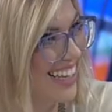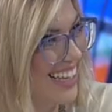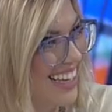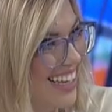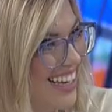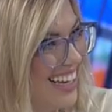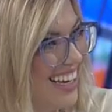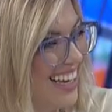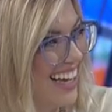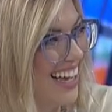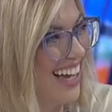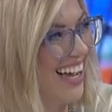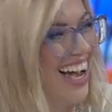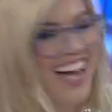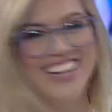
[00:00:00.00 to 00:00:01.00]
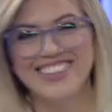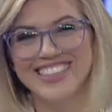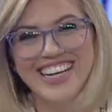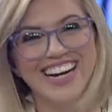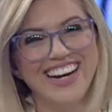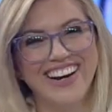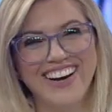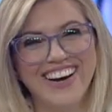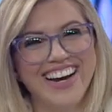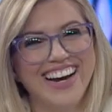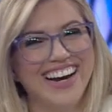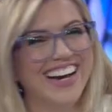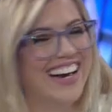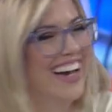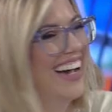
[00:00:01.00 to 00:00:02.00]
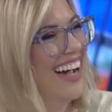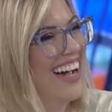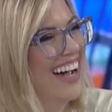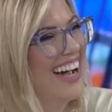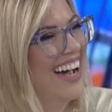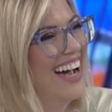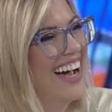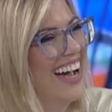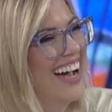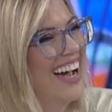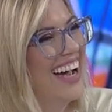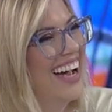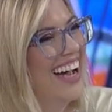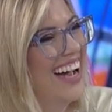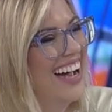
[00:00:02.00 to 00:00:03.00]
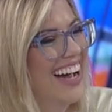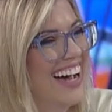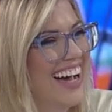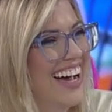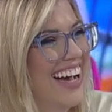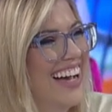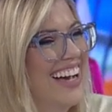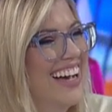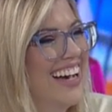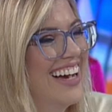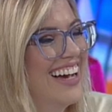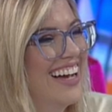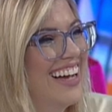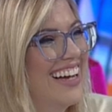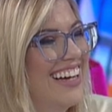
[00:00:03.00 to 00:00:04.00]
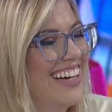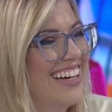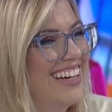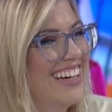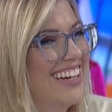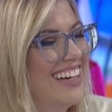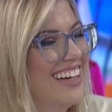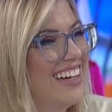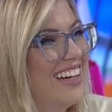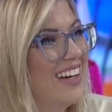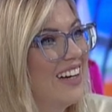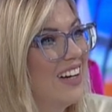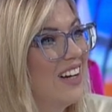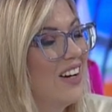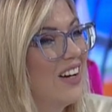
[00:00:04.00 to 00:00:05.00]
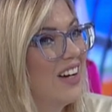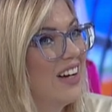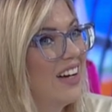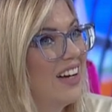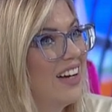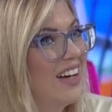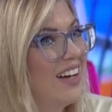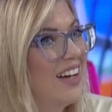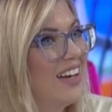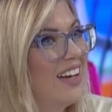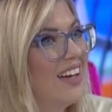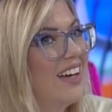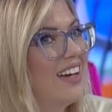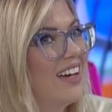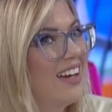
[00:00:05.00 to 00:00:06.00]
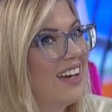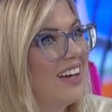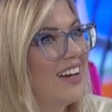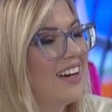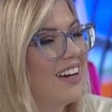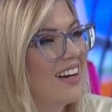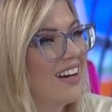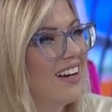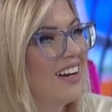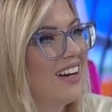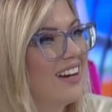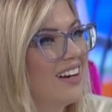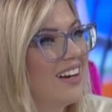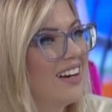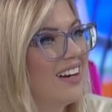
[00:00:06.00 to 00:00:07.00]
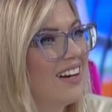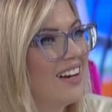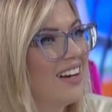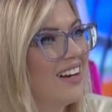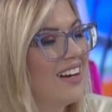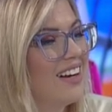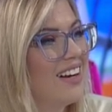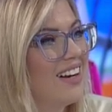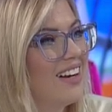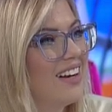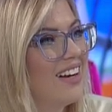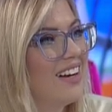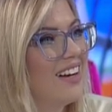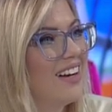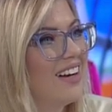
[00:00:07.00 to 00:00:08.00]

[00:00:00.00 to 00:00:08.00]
(not speaking)